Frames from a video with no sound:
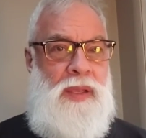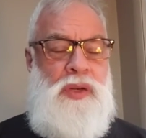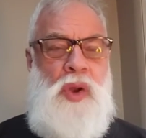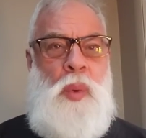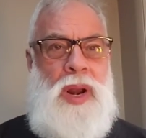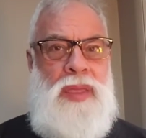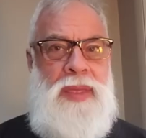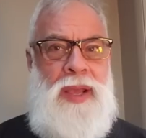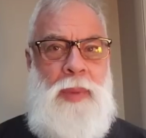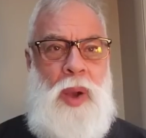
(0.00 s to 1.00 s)
You don't want to
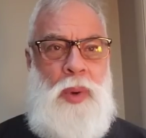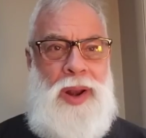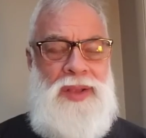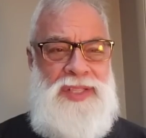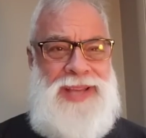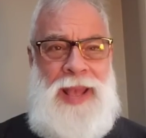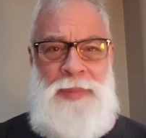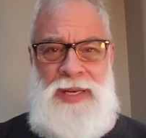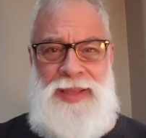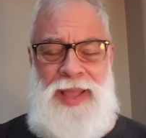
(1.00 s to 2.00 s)
think about what else has
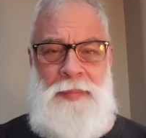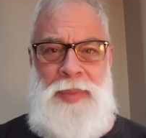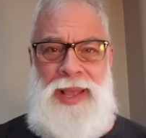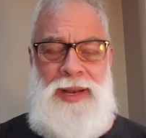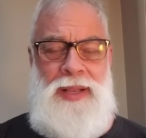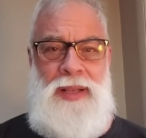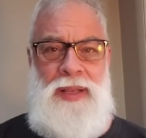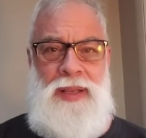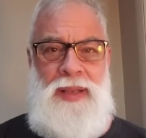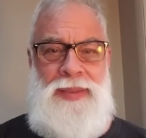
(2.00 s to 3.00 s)
happened in that bed.
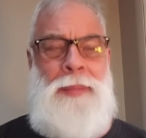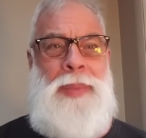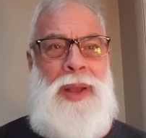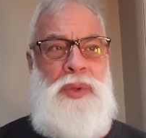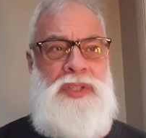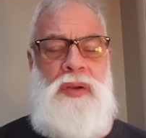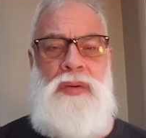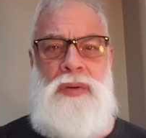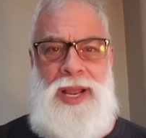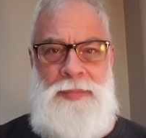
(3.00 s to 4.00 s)
That bed was a
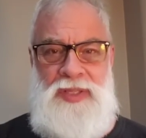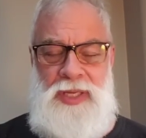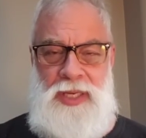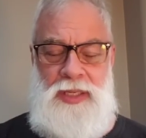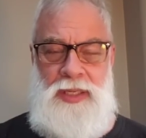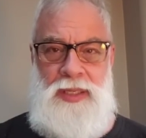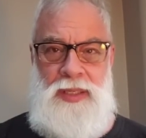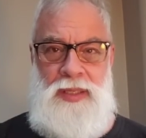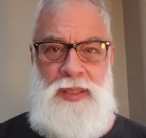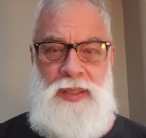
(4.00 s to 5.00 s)
crime scene
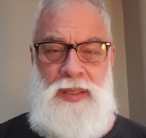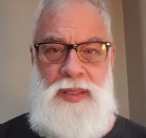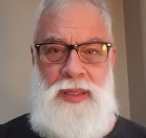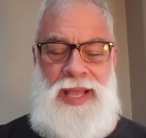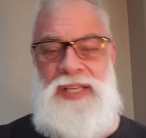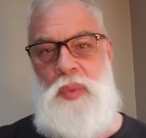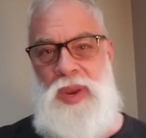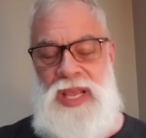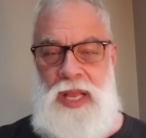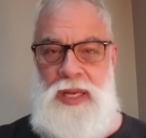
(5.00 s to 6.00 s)
last
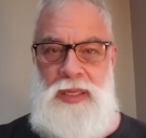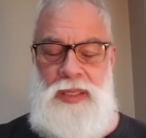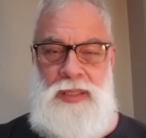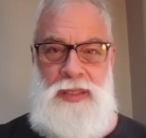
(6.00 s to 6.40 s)
weekend.